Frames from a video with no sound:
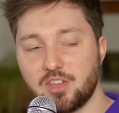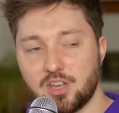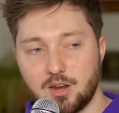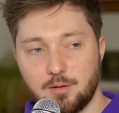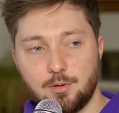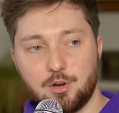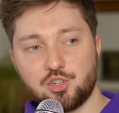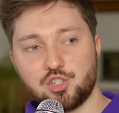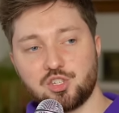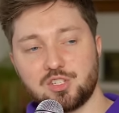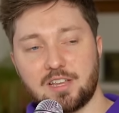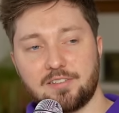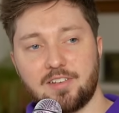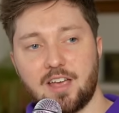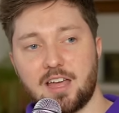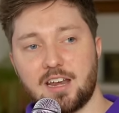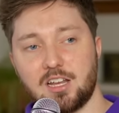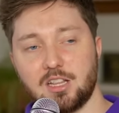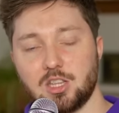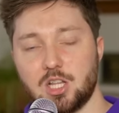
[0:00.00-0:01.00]
the commercials have
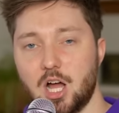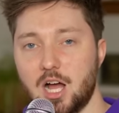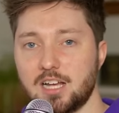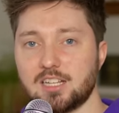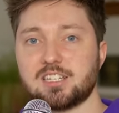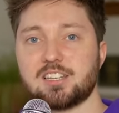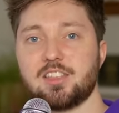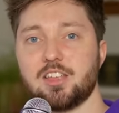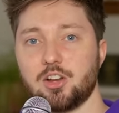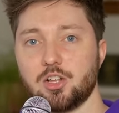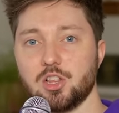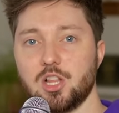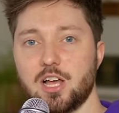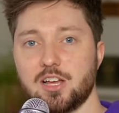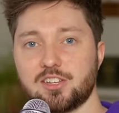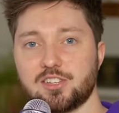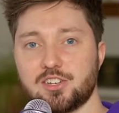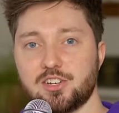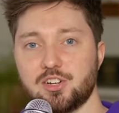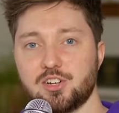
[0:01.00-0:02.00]
kind of lost their
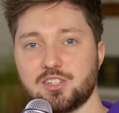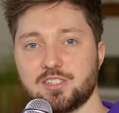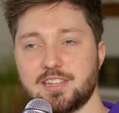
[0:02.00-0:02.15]
luster